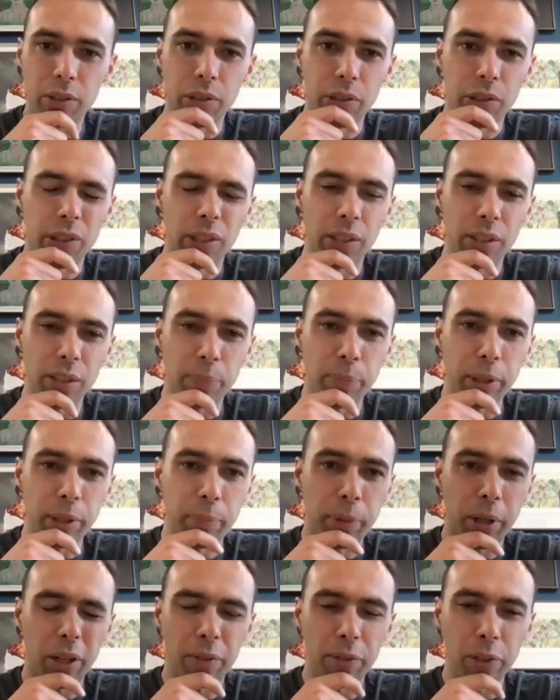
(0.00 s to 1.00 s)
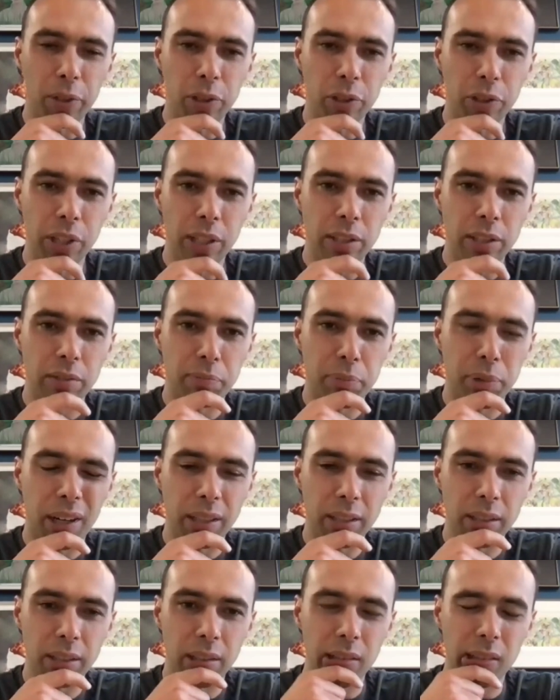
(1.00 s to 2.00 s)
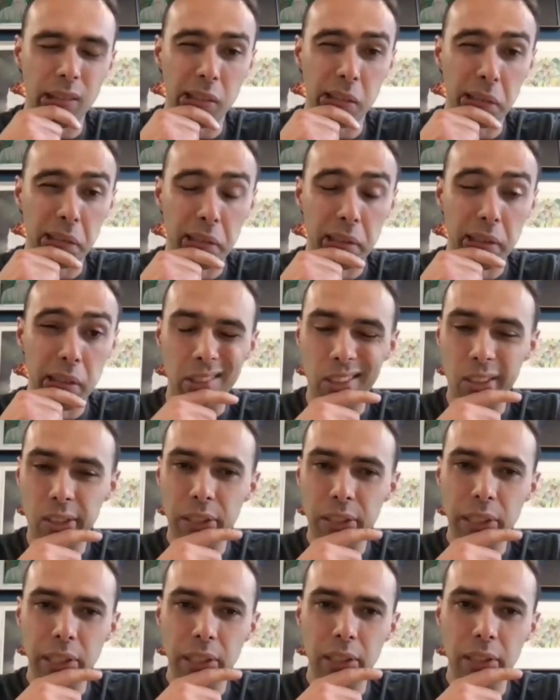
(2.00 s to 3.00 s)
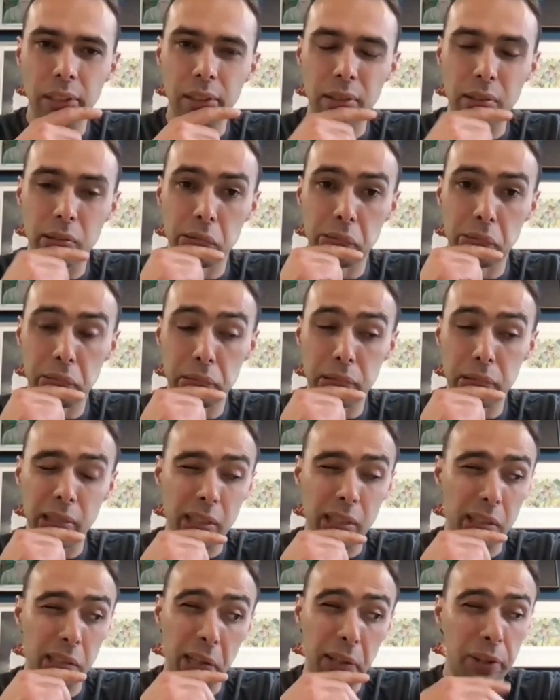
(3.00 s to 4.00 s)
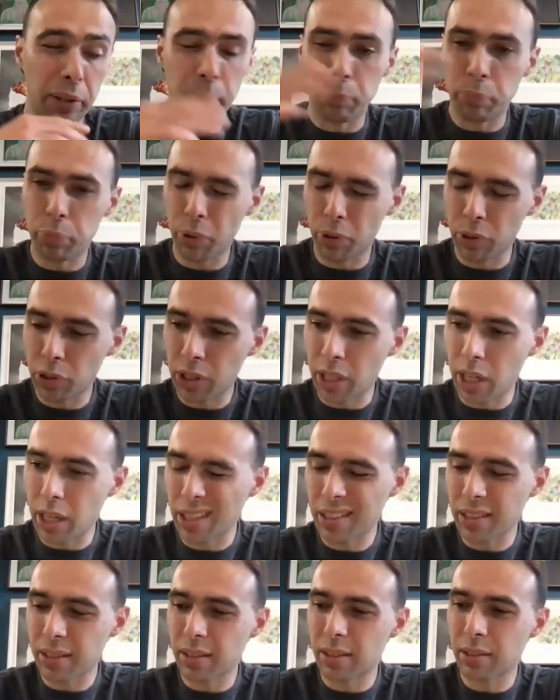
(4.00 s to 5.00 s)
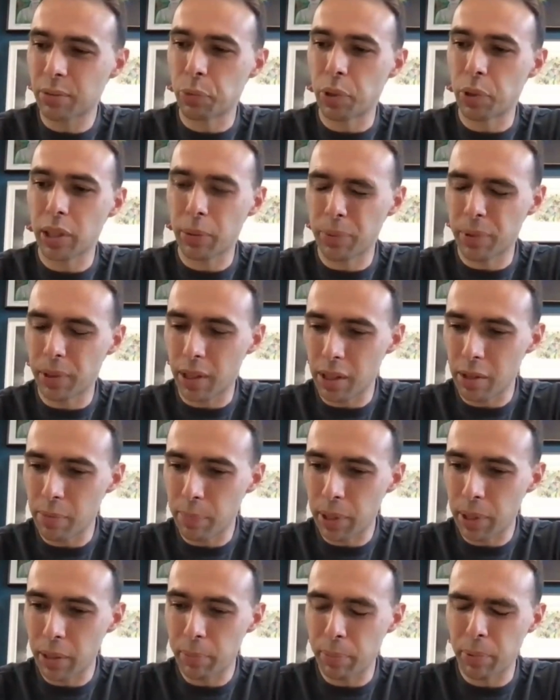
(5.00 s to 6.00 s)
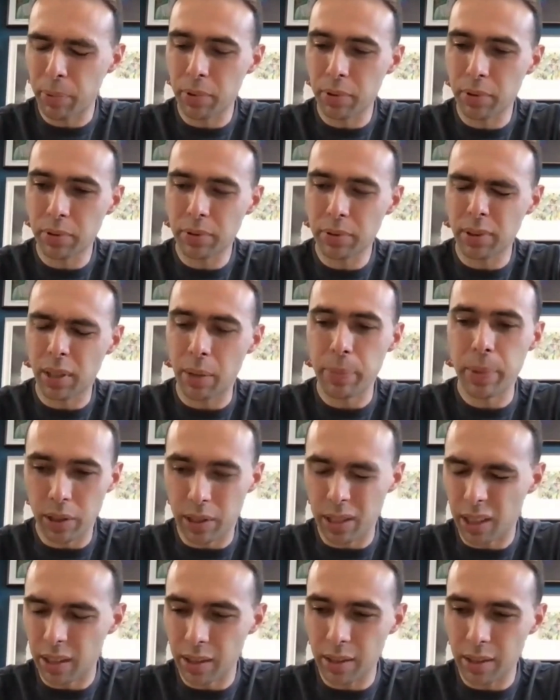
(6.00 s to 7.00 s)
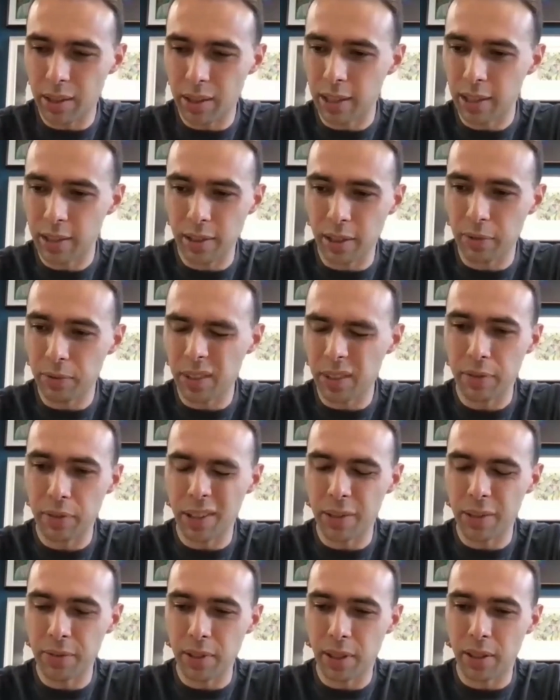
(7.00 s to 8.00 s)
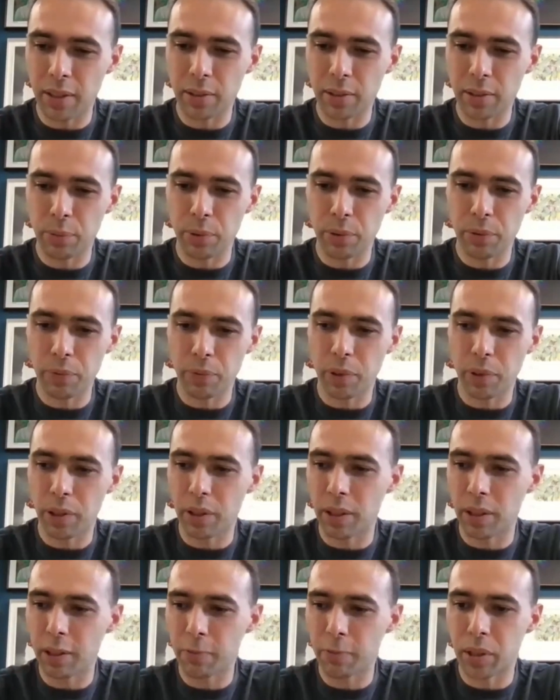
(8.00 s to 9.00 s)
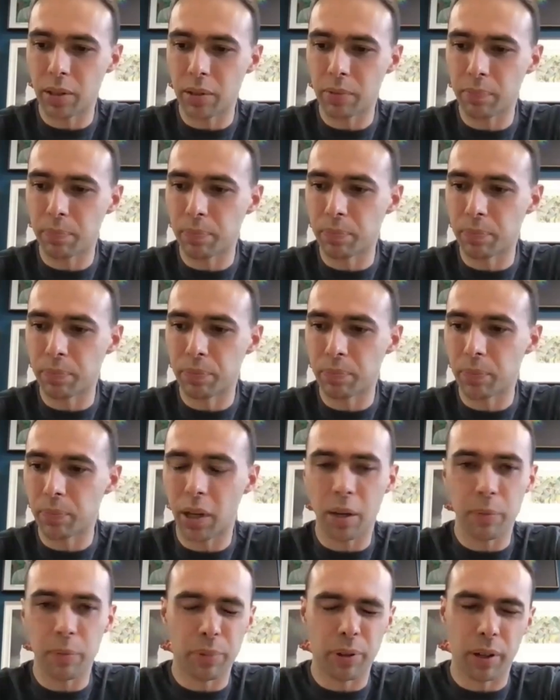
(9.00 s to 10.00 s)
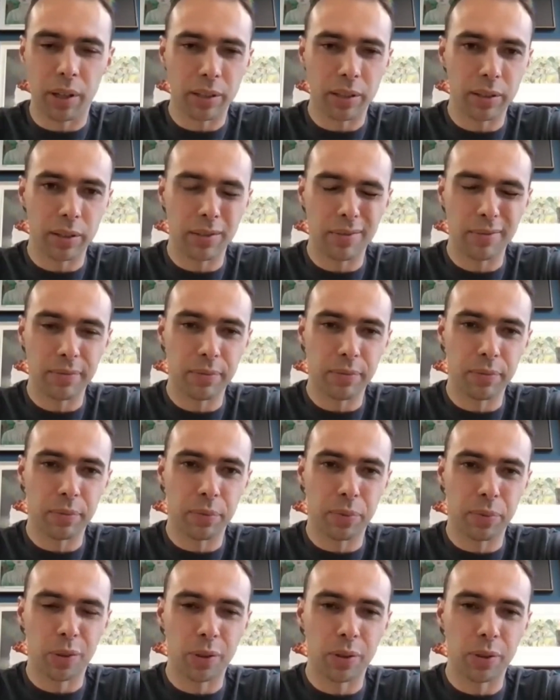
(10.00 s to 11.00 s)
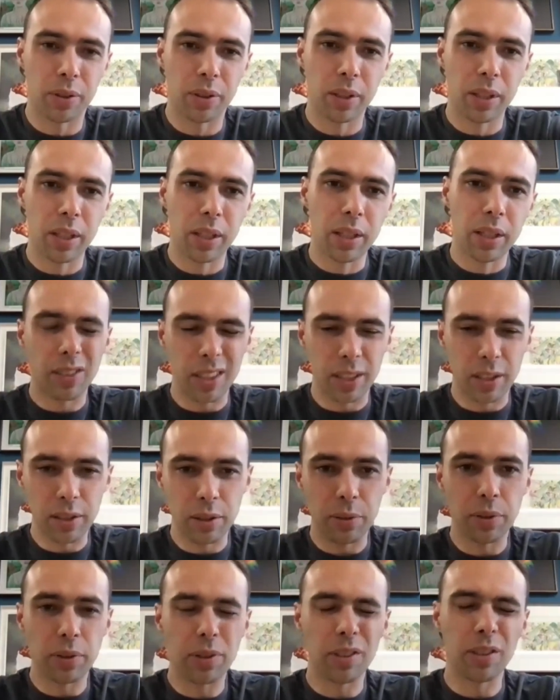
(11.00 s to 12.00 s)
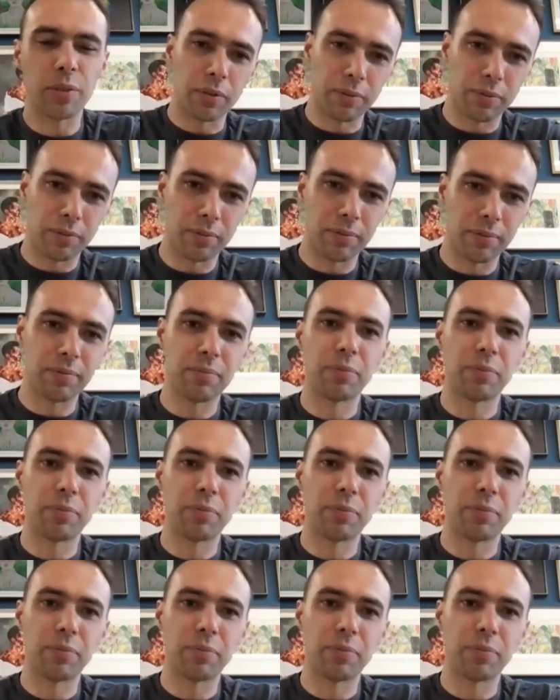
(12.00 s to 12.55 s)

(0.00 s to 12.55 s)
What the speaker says: in the studio as a big part of your creative practice and doing other projects, working with other people. One of the other things that even I've done is we've run a art prize for artists who are not